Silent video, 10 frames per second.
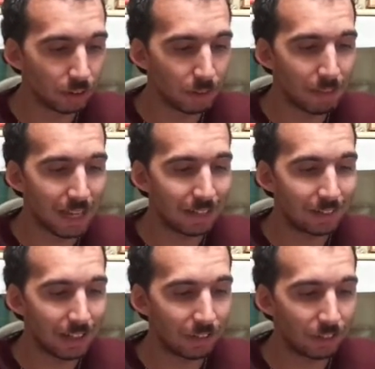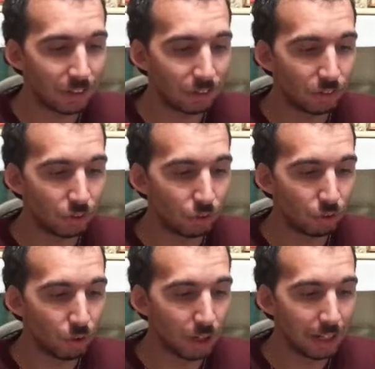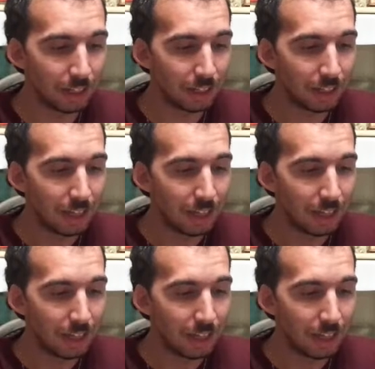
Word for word: command center is destroyed